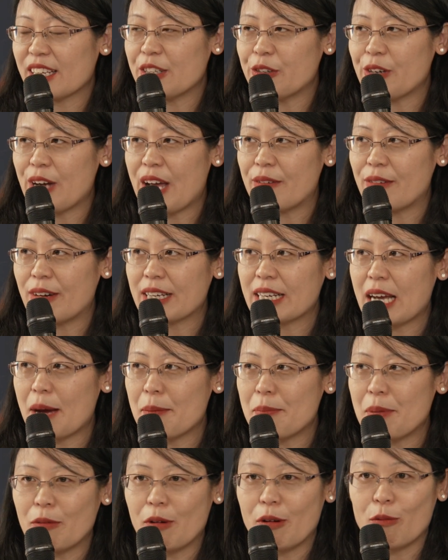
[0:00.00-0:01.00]
you have a cup
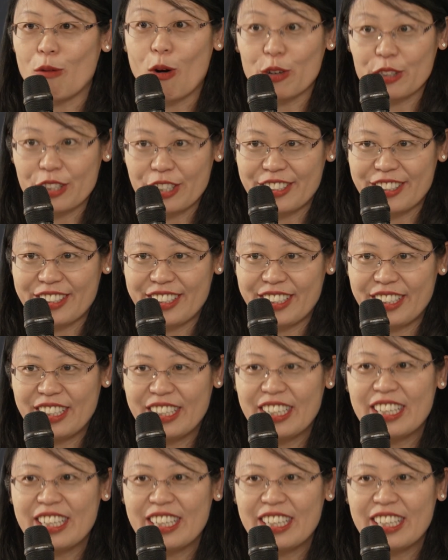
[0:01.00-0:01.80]
of water,